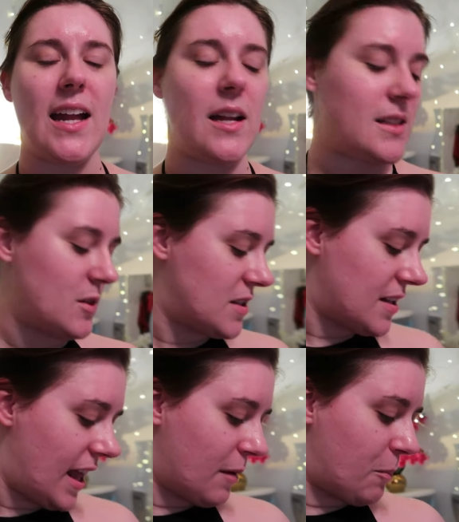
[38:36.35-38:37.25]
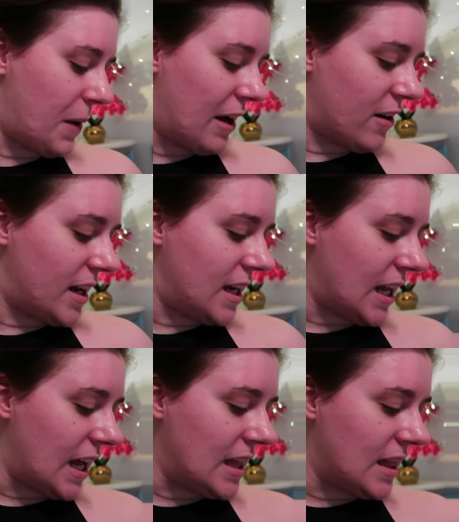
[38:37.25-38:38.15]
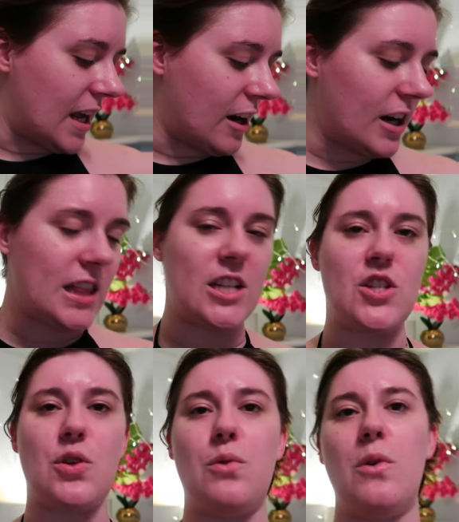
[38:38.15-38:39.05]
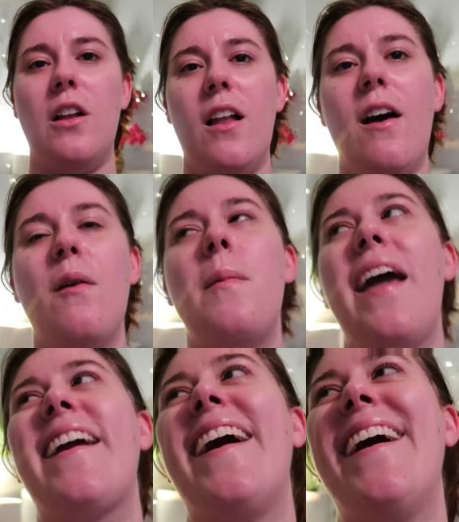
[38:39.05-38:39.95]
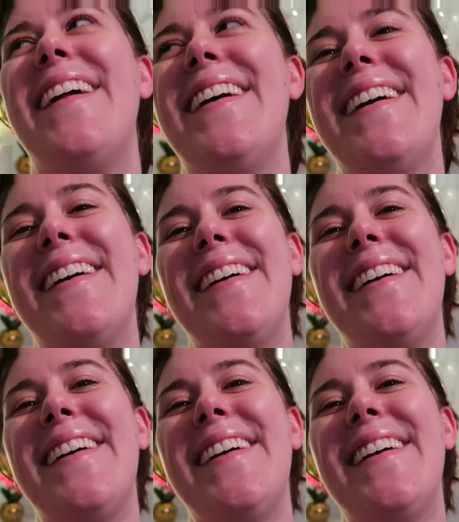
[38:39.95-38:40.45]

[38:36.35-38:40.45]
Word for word: It's like buried in there in the tulle. Oh my god.